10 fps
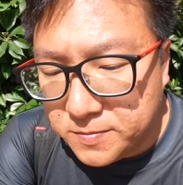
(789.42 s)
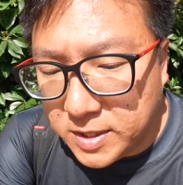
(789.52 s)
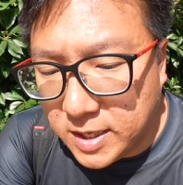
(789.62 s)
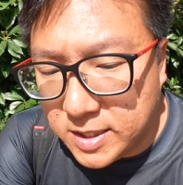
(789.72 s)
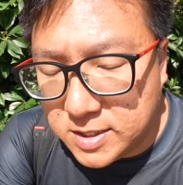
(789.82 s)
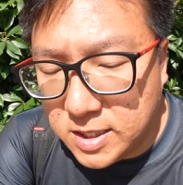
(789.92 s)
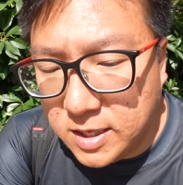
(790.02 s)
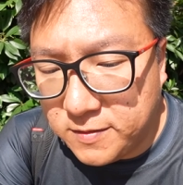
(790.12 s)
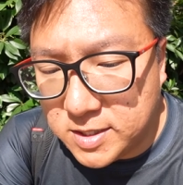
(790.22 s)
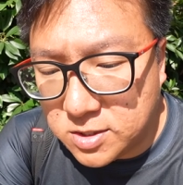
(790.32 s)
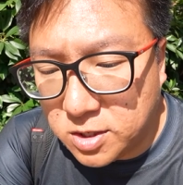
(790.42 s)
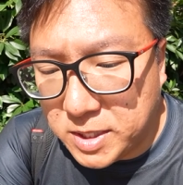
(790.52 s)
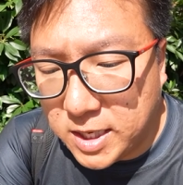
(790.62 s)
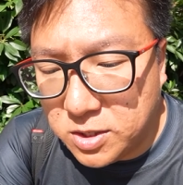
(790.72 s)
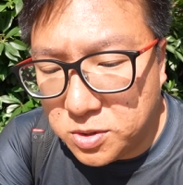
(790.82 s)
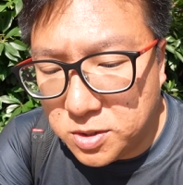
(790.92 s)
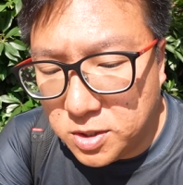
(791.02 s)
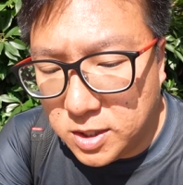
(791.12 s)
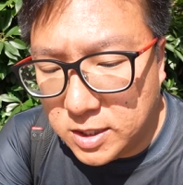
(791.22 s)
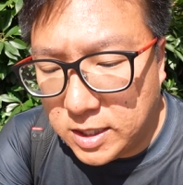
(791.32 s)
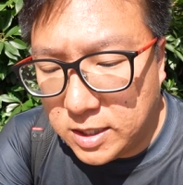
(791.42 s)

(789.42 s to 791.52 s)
Okay, let's see if this is going to be a Hundo or not.